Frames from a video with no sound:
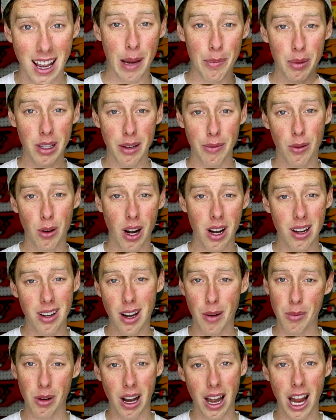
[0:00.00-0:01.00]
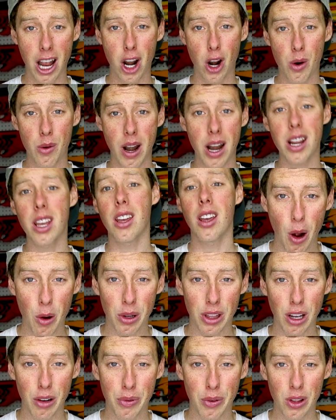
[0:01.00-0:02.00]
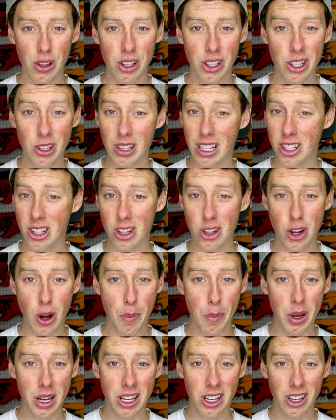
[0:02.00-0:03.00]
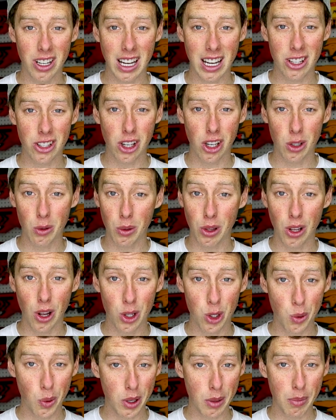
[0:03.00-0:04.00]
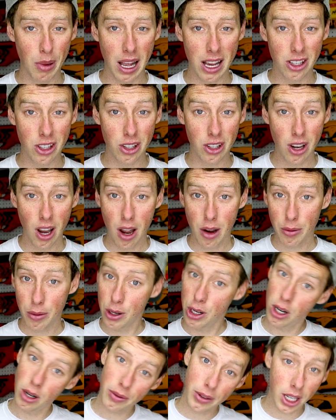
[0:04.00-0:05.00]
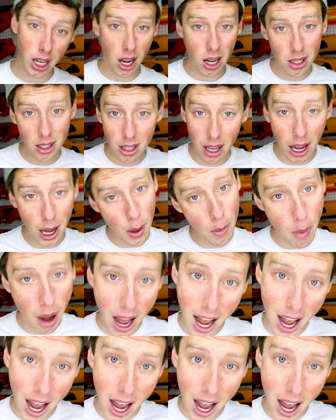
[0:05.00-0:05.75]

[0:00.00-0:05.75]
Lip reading: Can't believe we're on number 8 already, but without further ado, let's just jump in here and get started with all 20 blasters for Nerf Gun Game